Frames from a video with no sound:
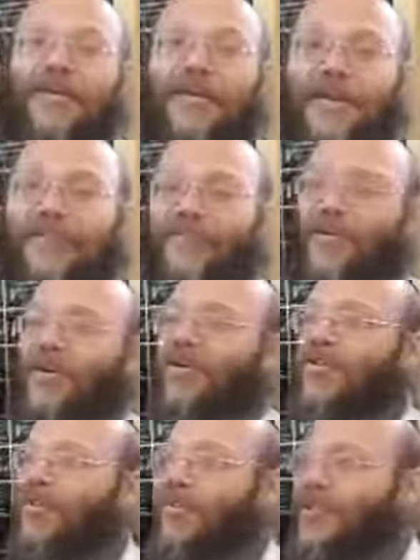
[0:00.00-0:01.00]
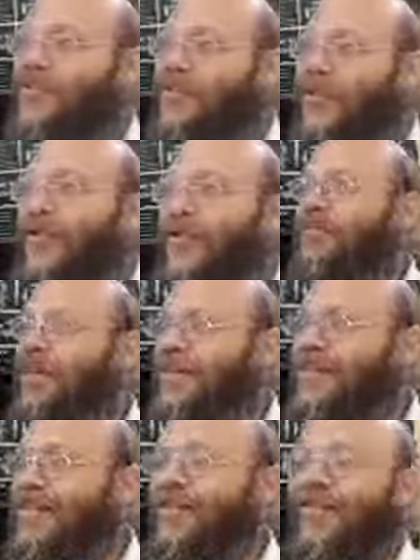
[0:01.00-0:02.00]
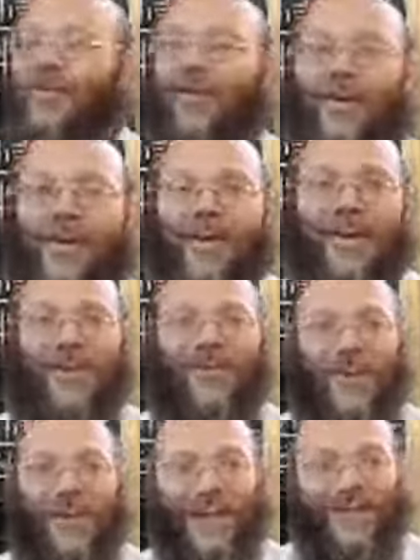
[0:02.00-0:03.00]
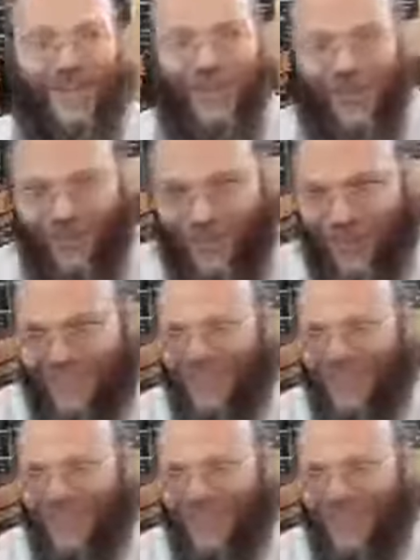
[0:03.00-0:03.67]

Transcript: If you don't know this prayer, it means that you're learning in Ashkenazi yeshiva.